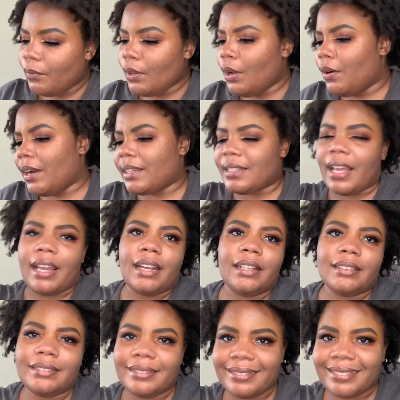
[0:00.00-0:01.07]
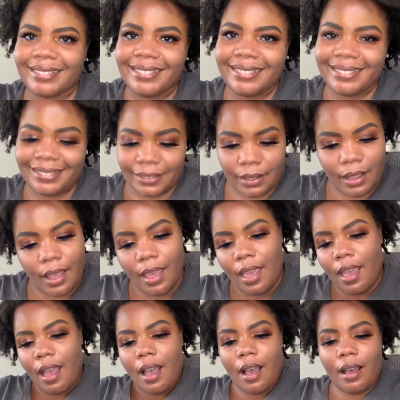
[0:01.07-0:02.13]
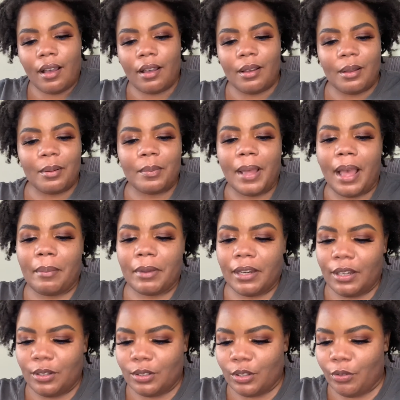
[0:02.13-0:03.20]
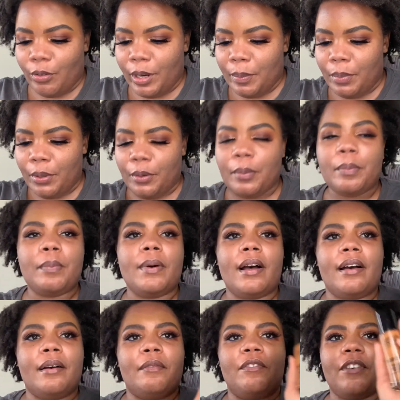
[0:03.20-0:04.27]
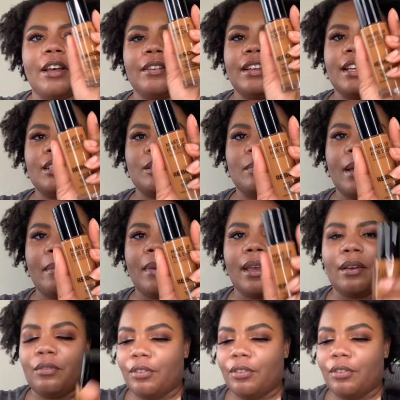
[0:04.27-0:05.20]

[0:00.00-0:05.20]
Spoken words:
Oh, exciting. I'm gonna use the Reboost foundation by Makeup